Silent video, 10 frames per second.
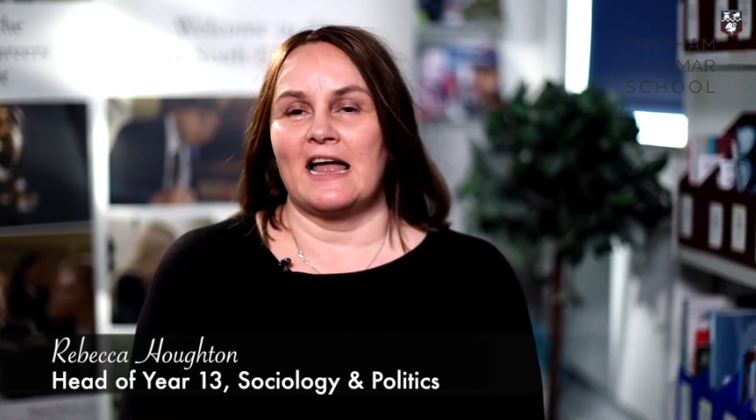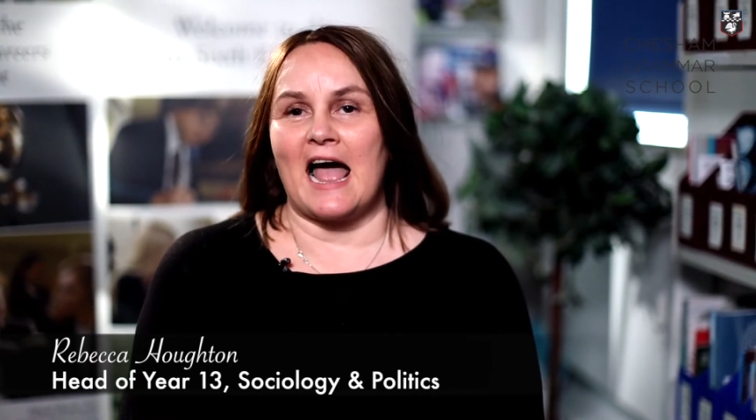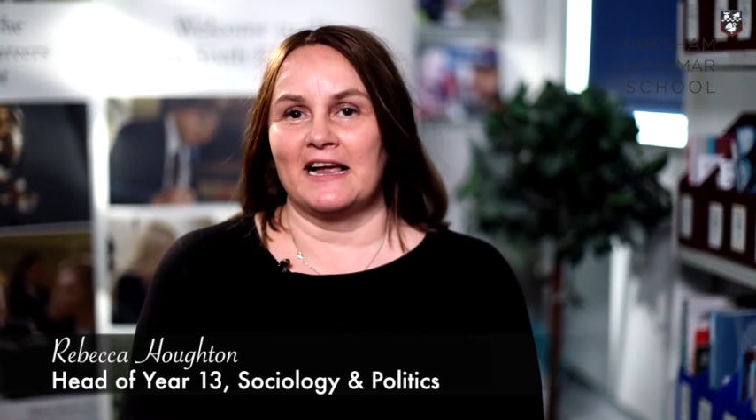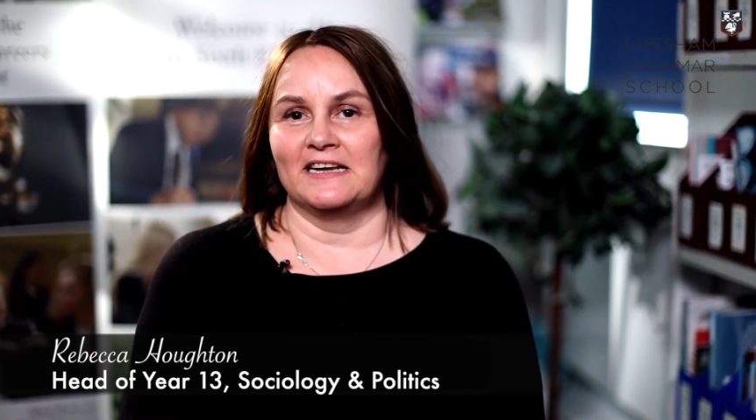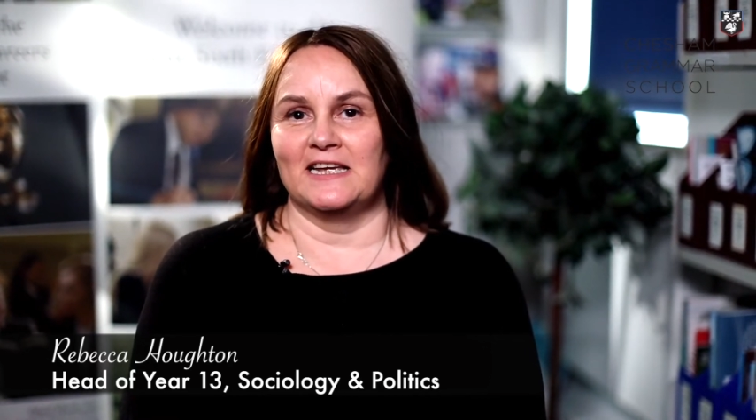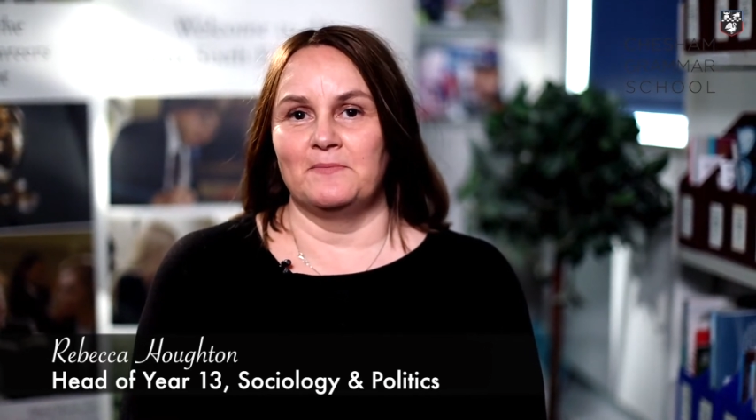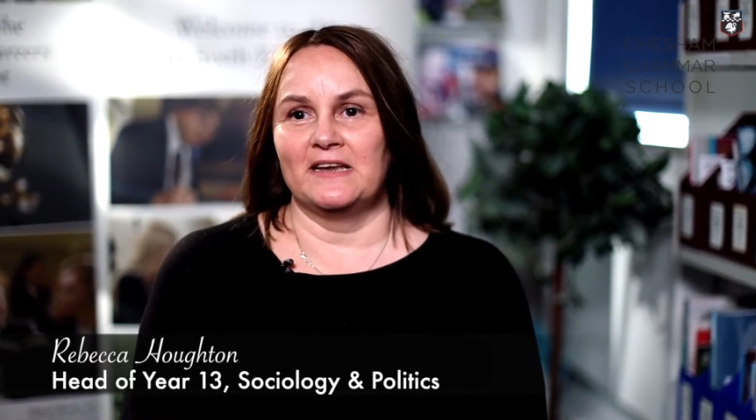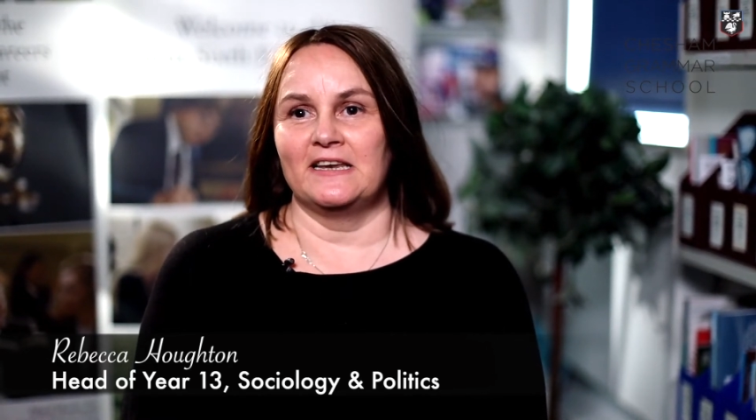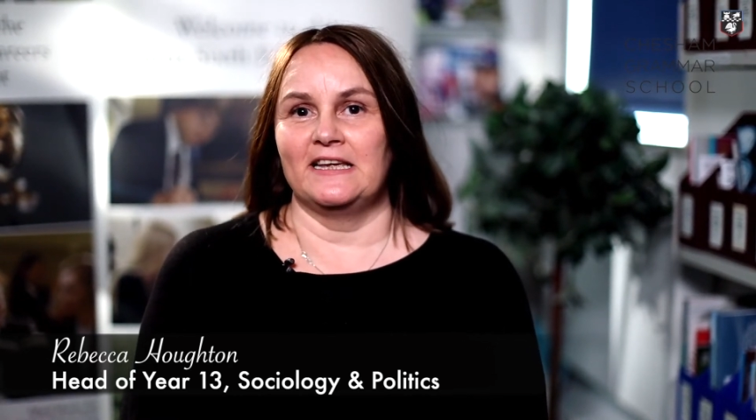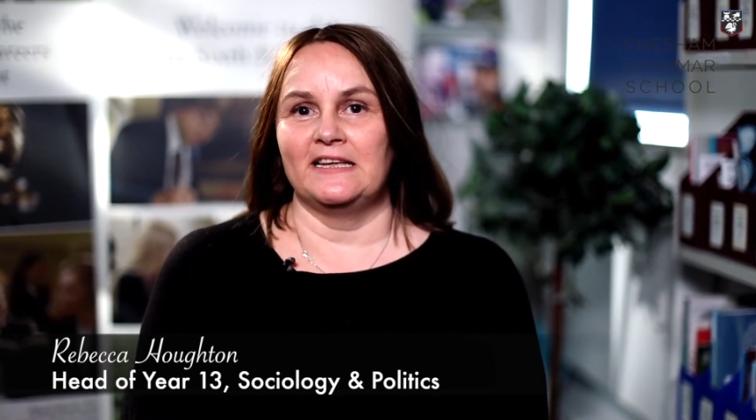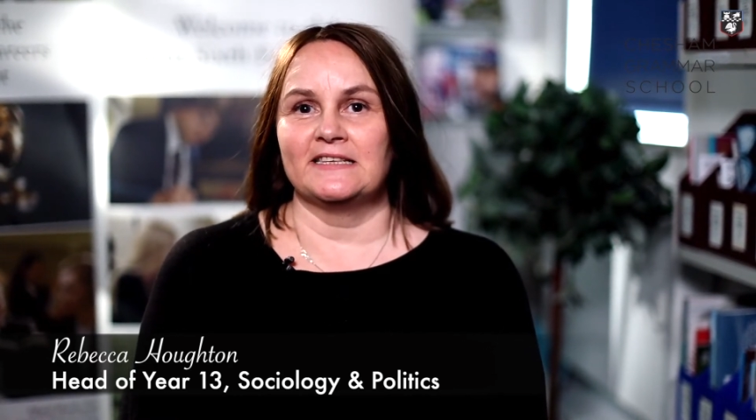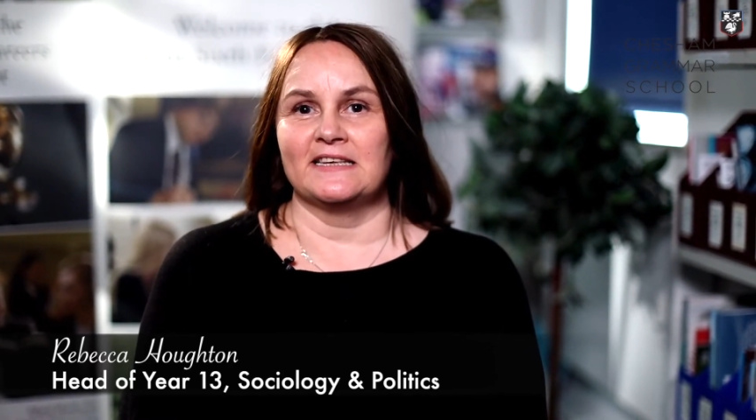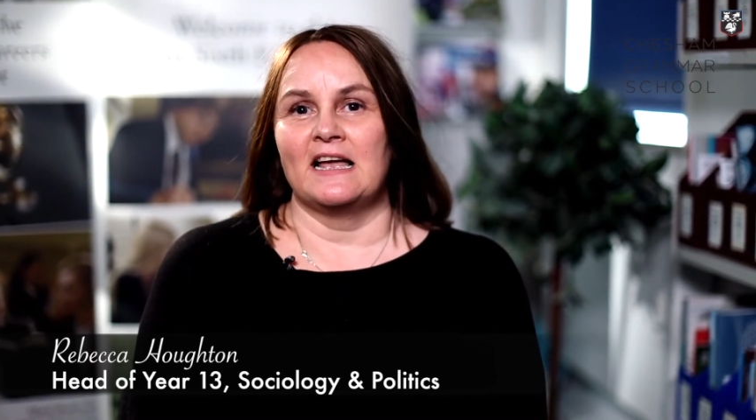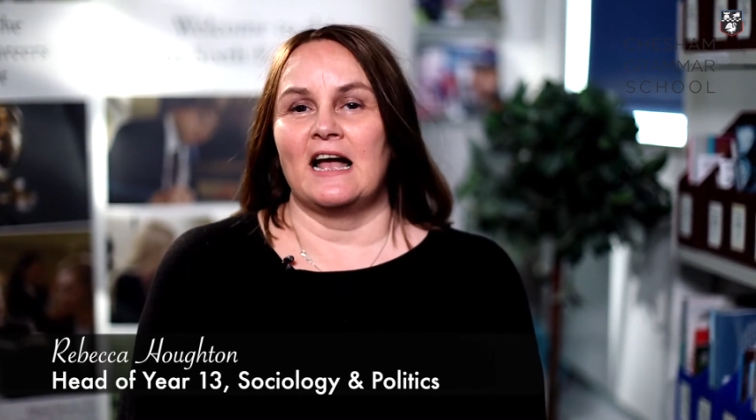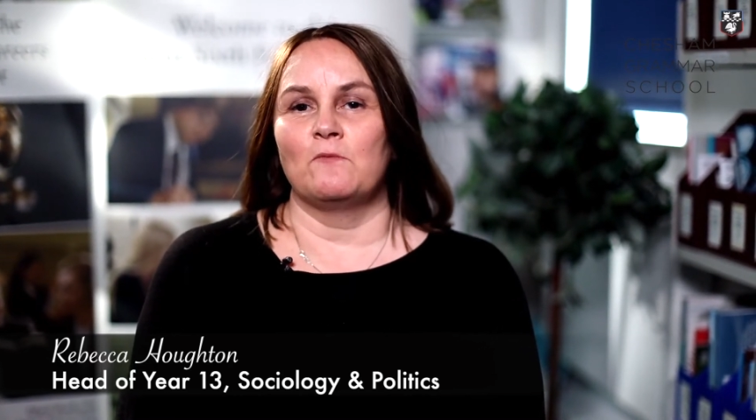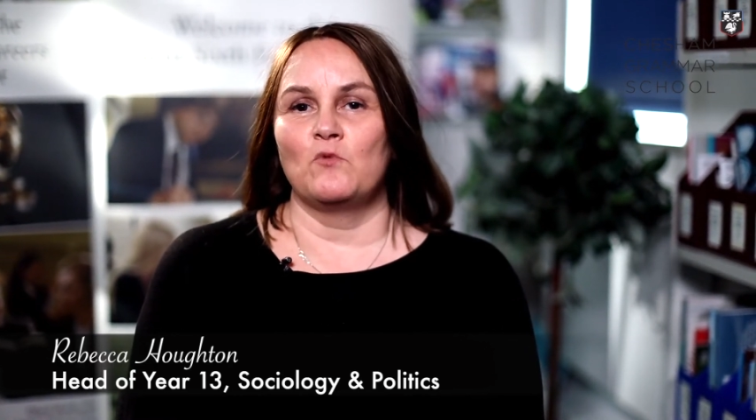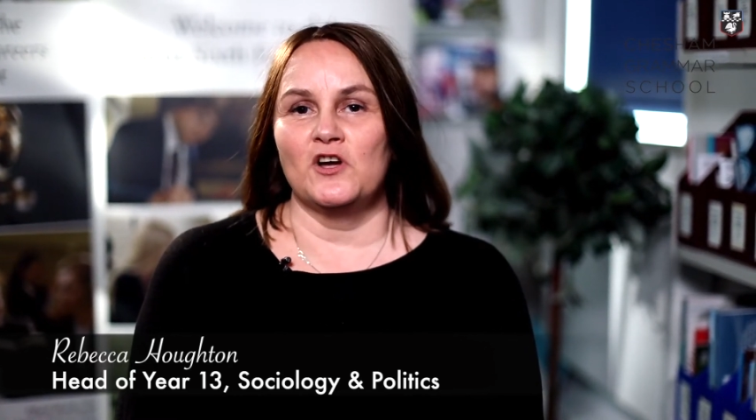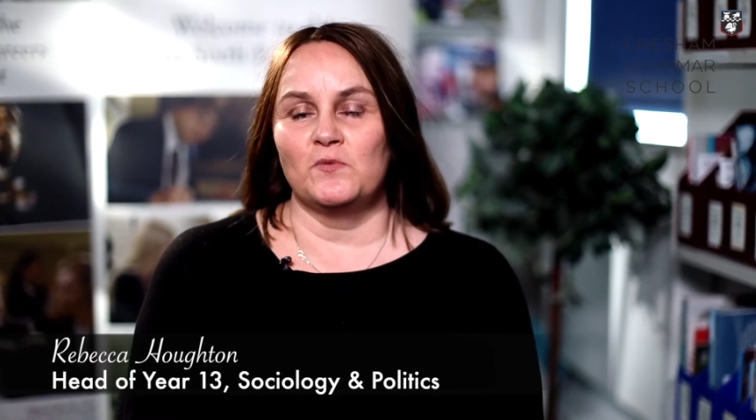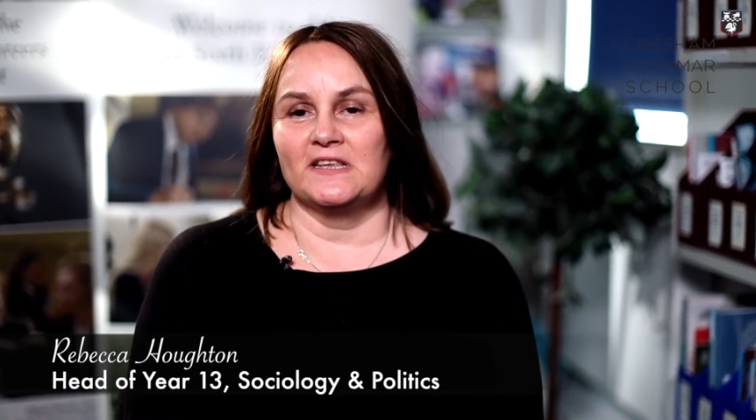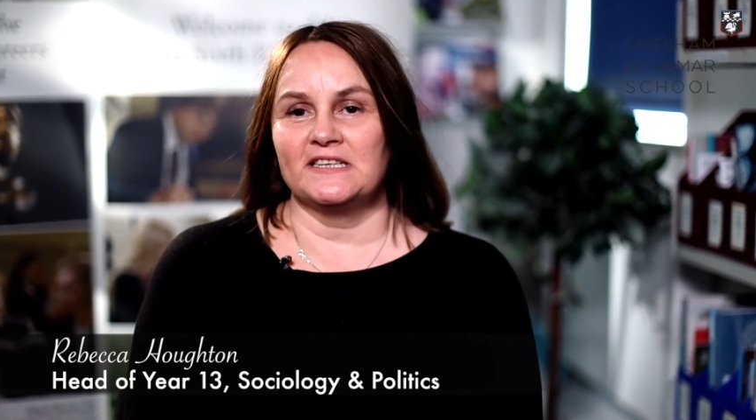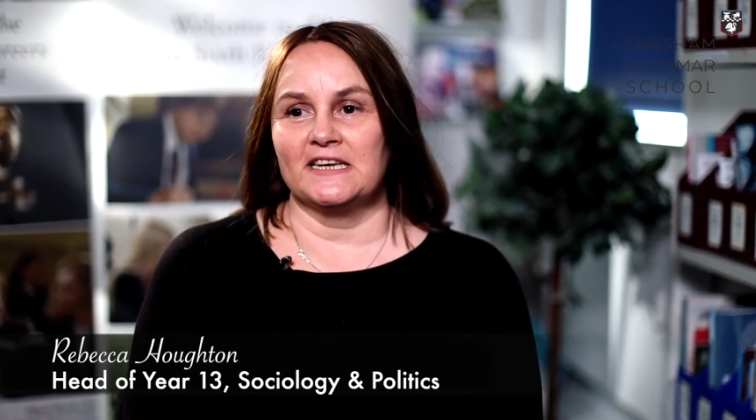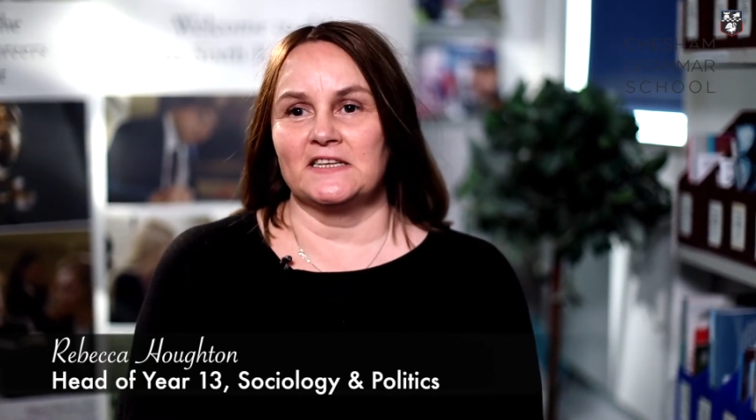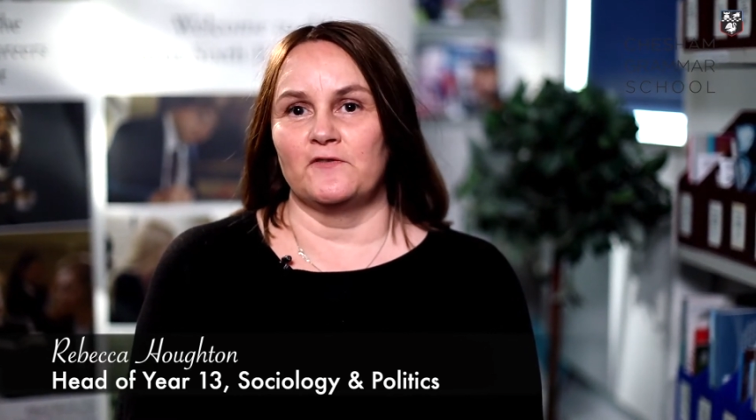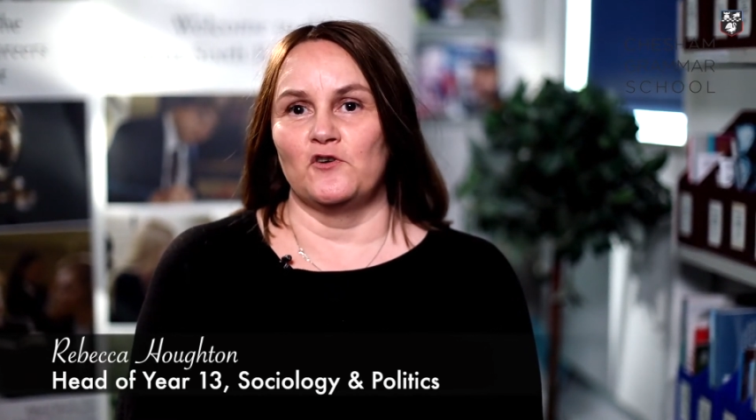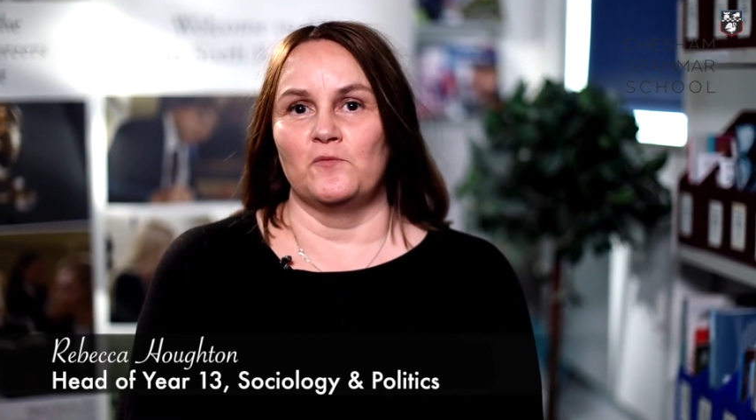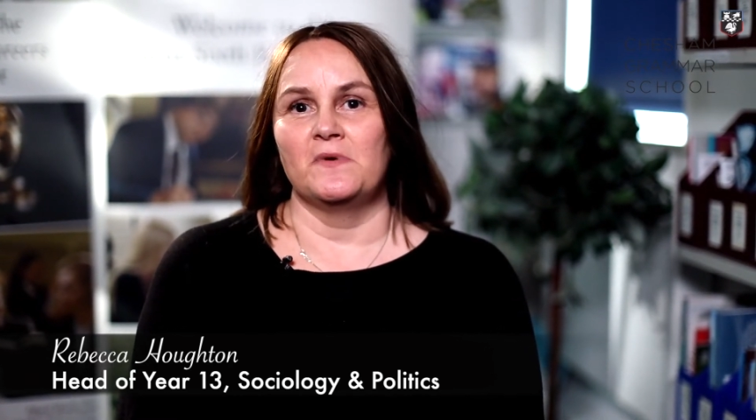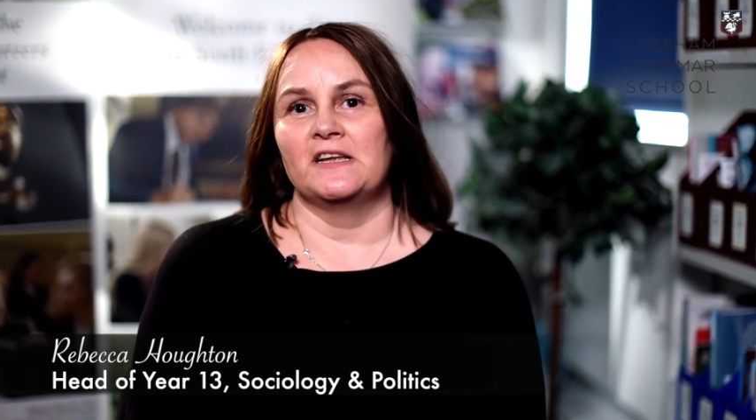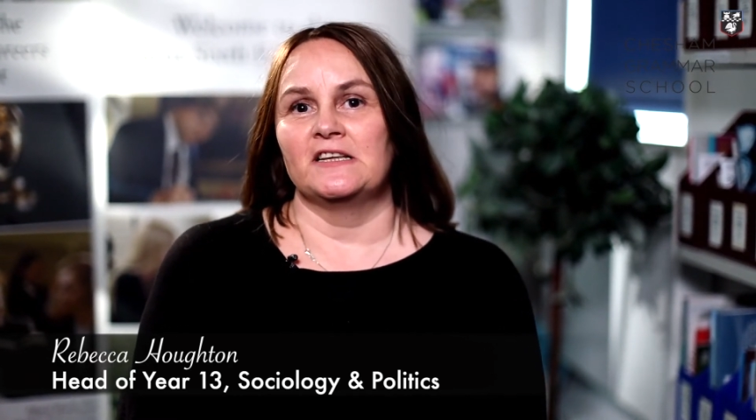academic needs, and work with the sixth form